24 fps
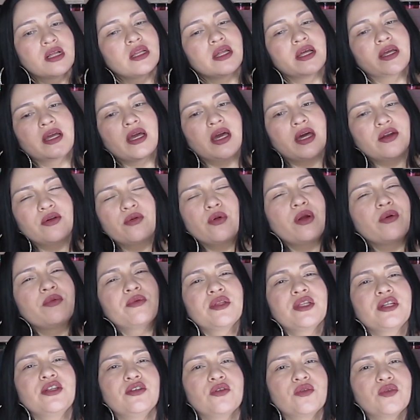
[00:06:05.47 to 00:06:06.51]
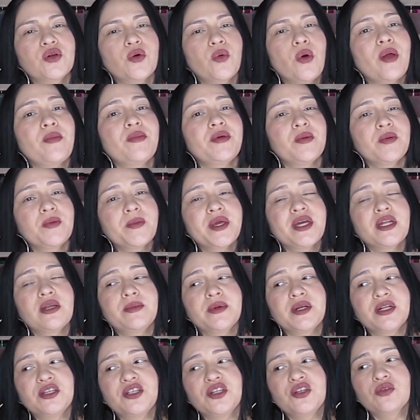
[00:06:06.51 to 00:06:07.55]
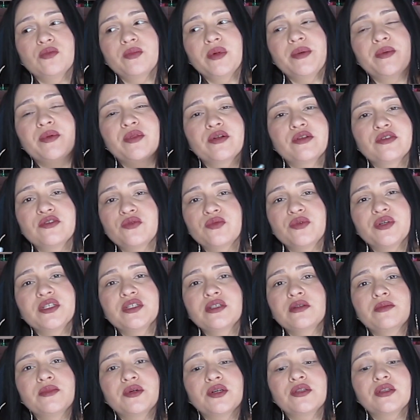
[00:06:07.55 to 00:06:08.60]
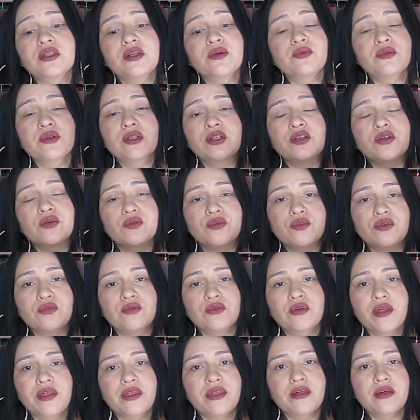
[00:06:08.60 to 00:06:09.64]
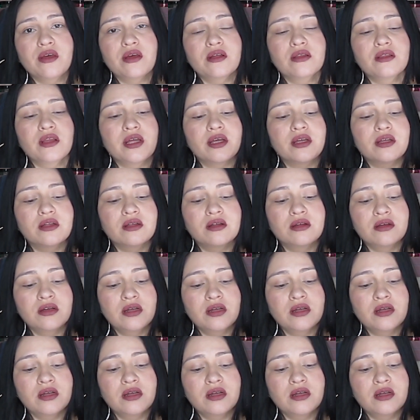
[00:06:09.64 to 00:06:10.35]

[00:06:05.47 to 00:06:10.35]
Like, I really don't know why people make it a big deal. Maybe there's a reason, but they really don't do nothing. Like,